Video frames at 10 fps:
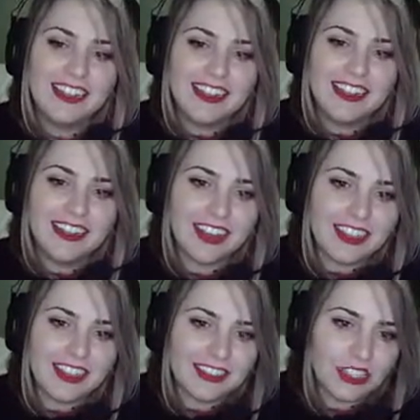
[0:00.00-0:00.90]
Mm-hmm.
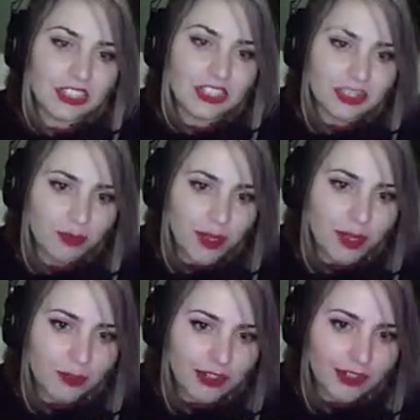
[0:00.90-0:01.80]
Okay, okay, so I
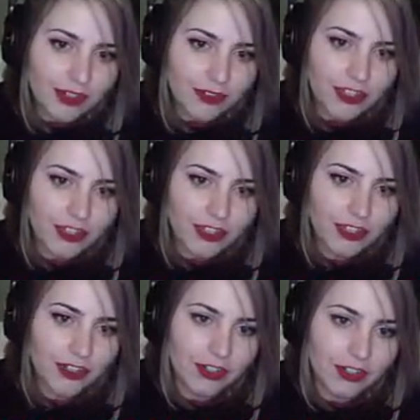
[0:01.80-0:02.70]
see one button over
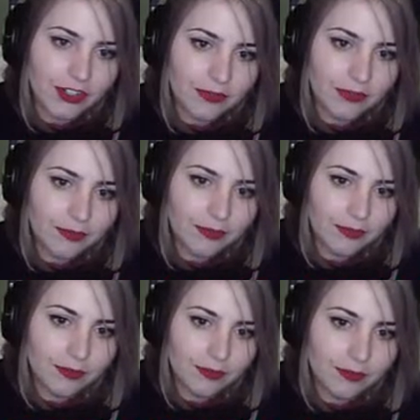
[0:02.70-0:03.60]
here.
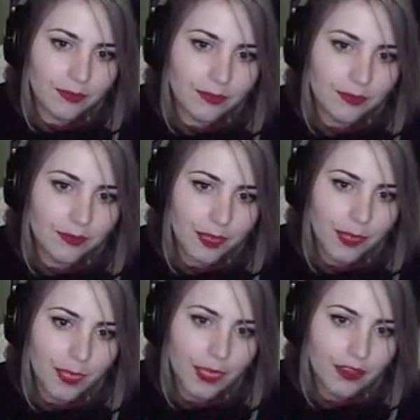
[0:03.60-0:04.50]
One over
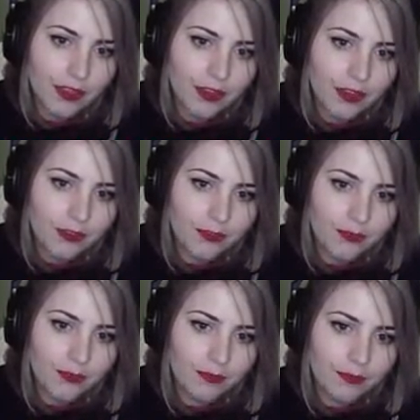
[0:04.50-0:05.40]
there.
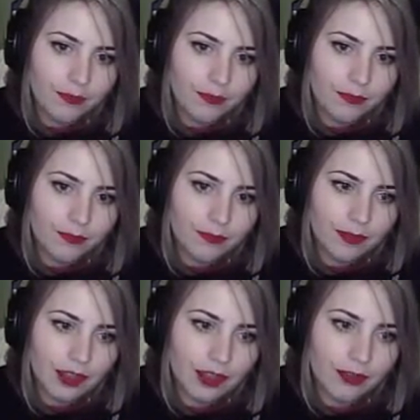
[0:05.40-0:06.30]

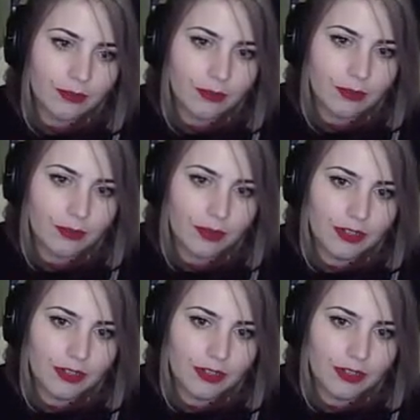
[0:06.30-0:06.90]
It's gonna be hard.